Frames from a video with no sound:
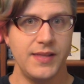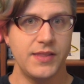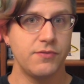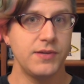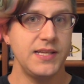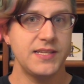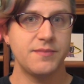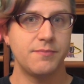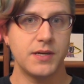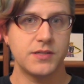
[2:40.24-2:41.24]
there really
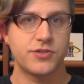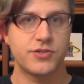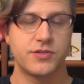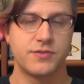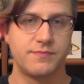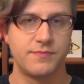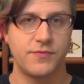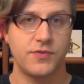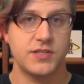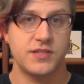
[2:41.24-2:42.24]
isn't much
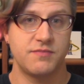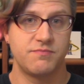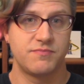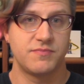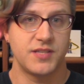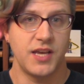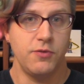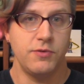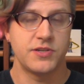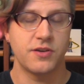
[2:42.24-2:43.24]
for us to say
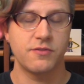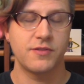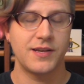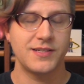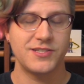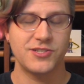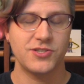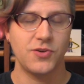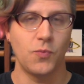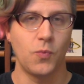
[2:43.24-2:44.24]
to each other that isn't
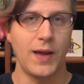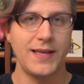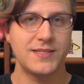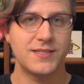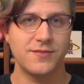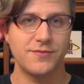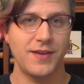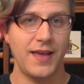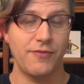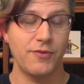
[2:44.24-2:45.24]
just a waste of
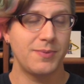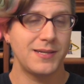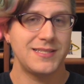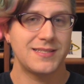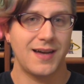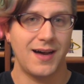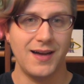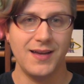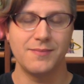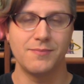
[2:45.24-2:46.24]
everybody's
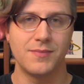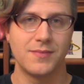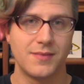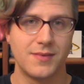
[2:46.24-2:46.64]
time.